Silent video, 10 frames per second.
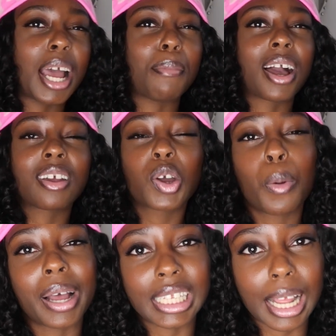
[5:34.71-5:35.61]
I'm not gonna go
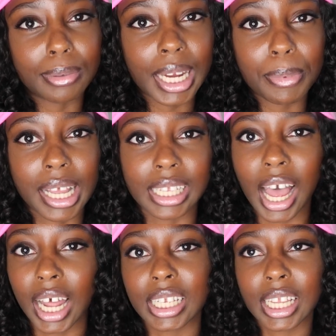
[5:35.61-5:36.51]
on my Snapchat because
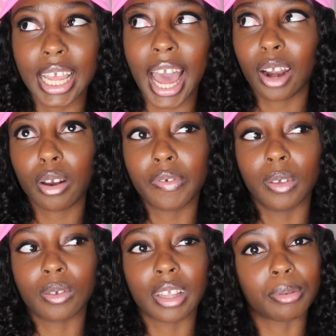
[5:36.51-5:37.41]
honestly I don't even
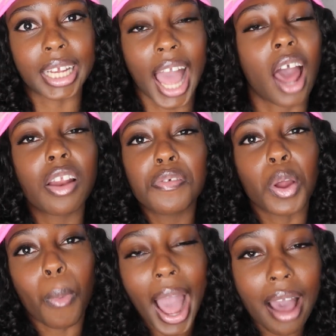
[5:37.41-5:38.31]
use Snapchat. I don't even
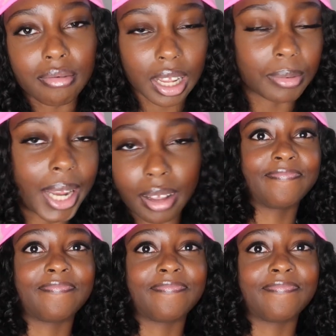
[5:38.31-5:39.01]
know why I have Snapchat.